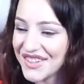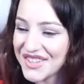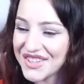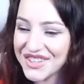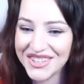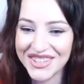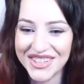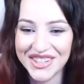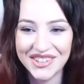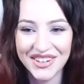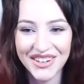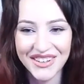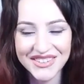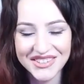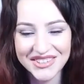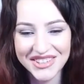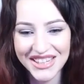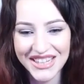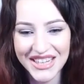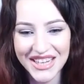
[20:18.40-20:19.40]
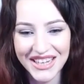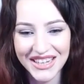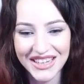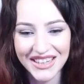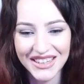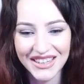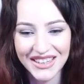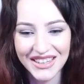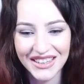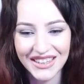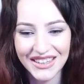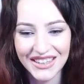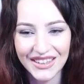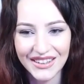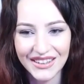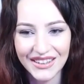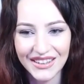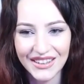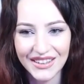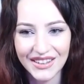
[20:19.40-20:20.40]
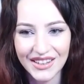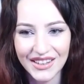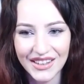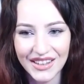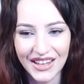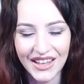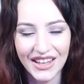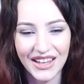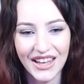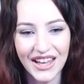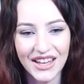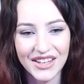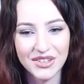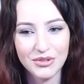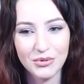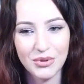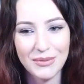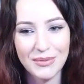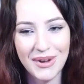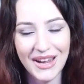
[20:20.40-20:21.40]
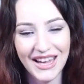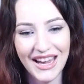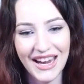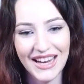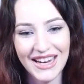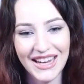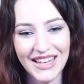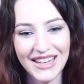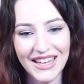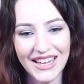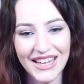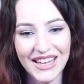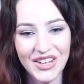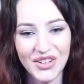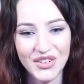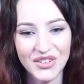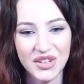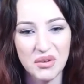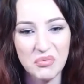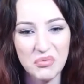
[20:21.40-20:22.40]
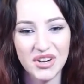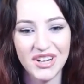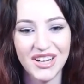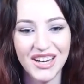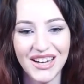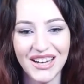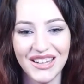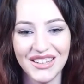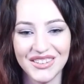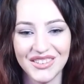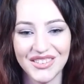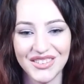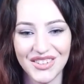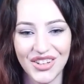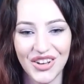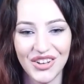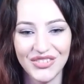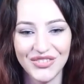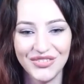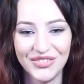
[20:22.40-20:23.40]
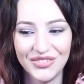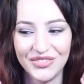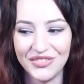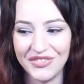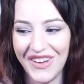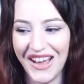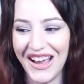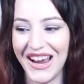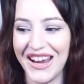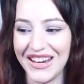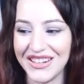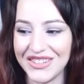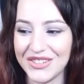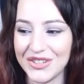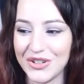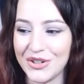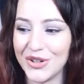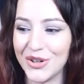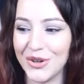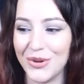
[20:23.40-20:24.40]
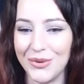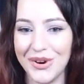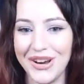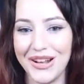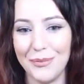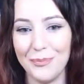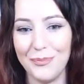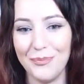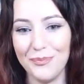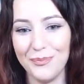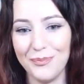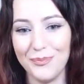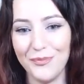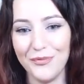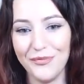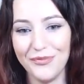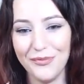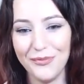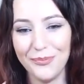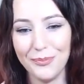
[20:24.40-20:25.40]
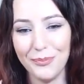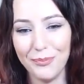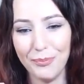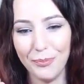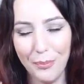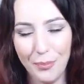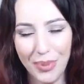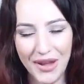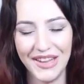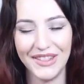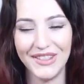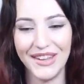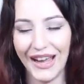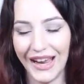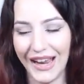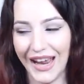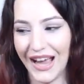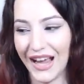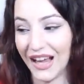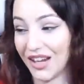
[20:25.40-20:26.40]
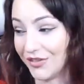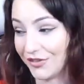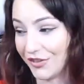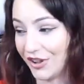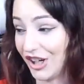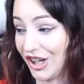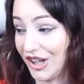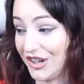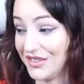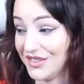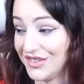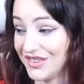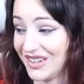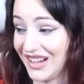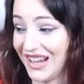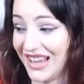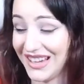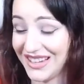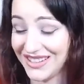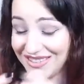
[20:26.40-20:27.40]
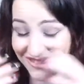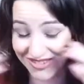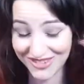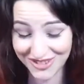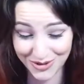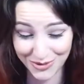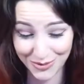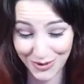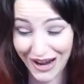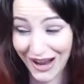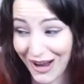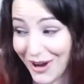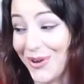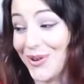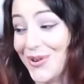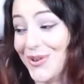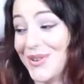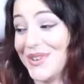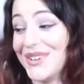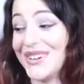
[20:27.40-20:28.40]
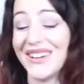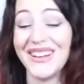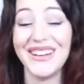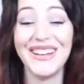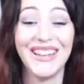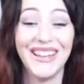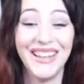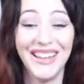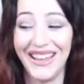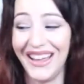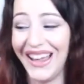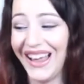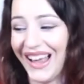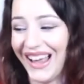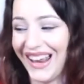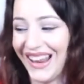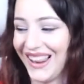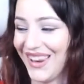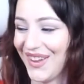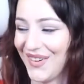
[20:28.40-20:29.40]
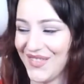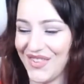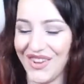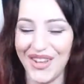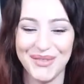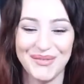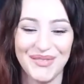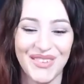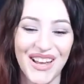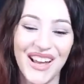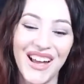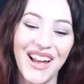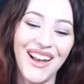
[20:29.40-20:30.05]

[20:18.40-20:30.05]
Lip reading: Seriously? Guys, we might get a knee somewhere else. Don't fight who will beat that guy first. Like, wow. I love them.